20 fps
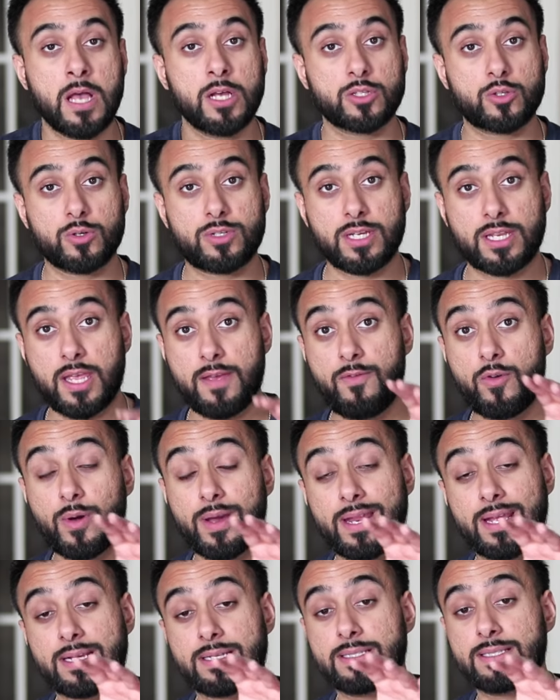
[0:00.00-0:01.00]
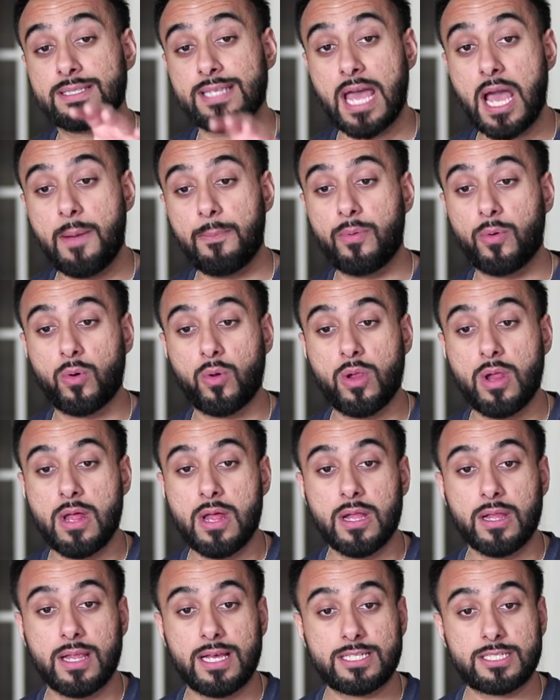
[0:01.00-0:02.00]
So to give you an example,
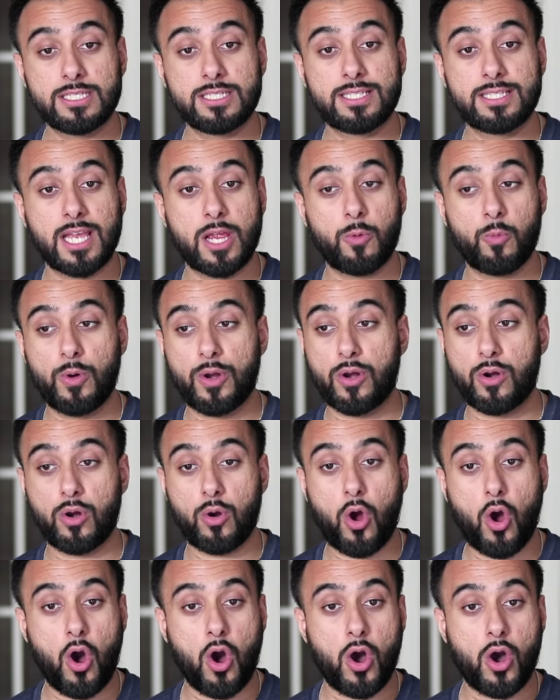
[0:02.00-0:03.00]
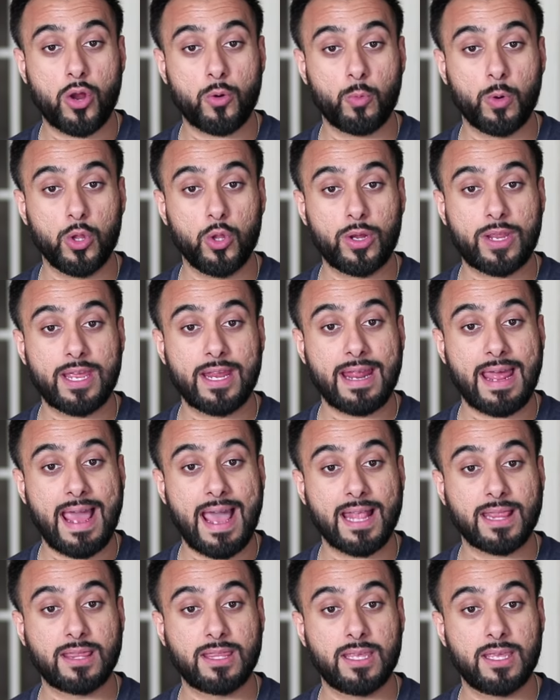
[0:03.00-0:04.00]
let's just say we're looking
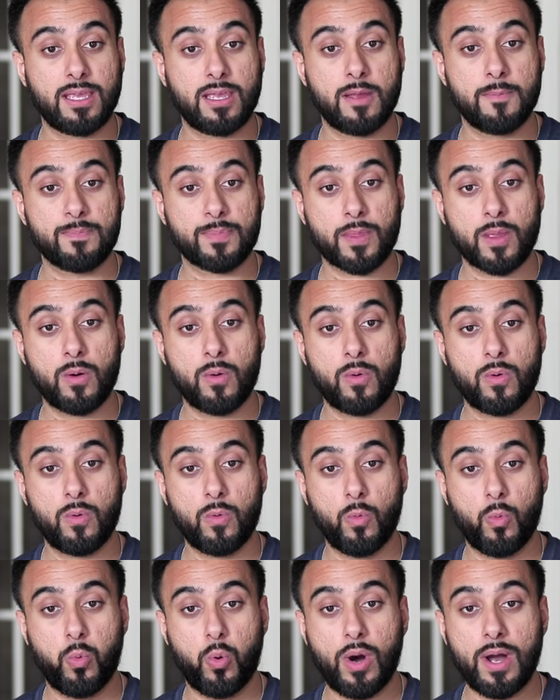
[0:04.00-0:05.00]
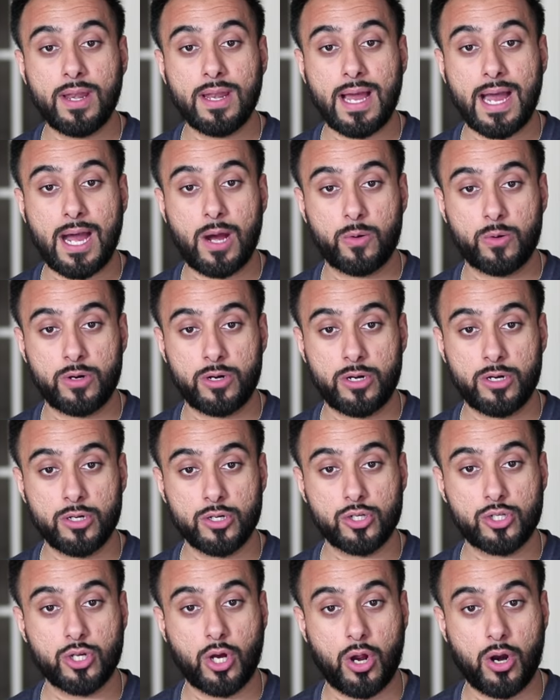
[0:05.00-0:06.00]
at the 1 hour
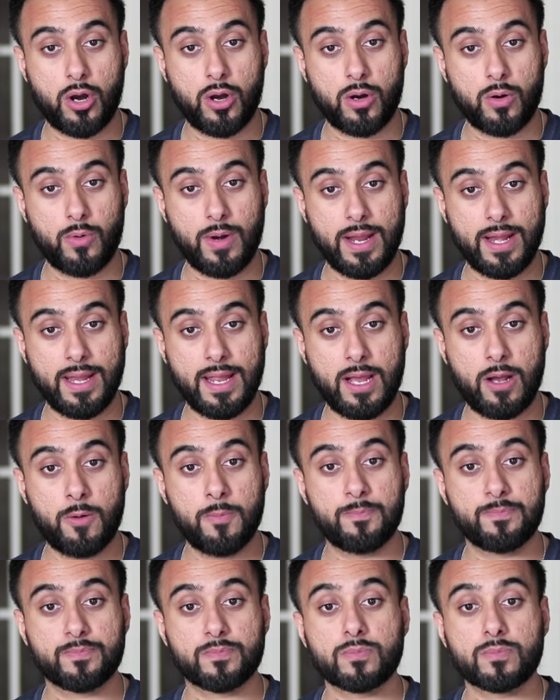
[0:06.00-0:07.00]
chart right now.